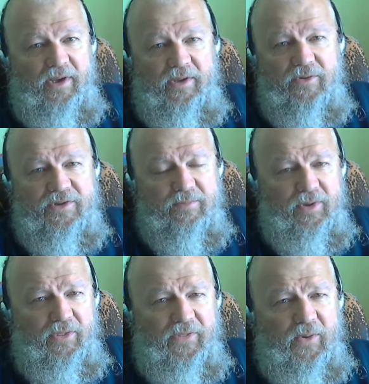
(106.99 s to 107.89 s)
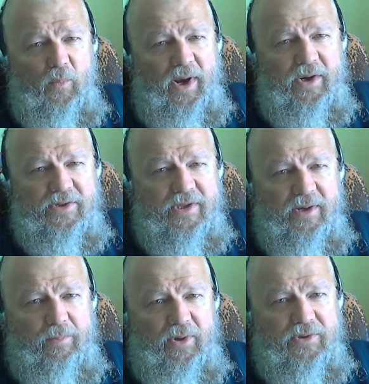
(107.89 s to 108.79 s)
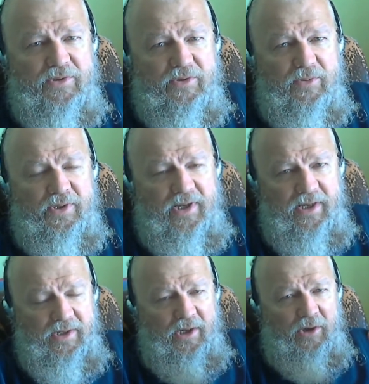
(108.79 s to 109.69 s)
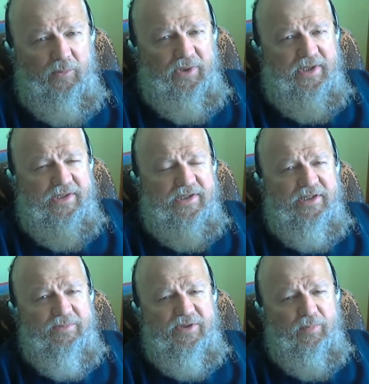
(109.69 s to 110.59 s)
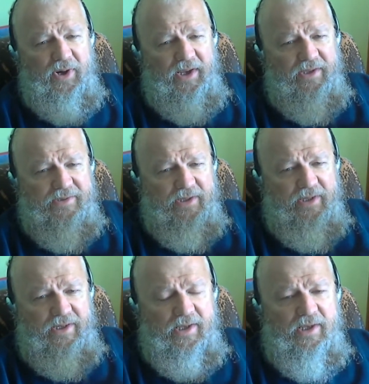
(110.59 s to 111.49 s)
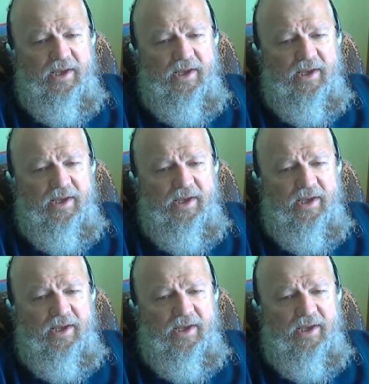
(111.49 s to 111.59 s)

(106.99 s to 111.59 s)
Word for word: Uh, there's some real thin wires that it burns through and then it releases some springs and then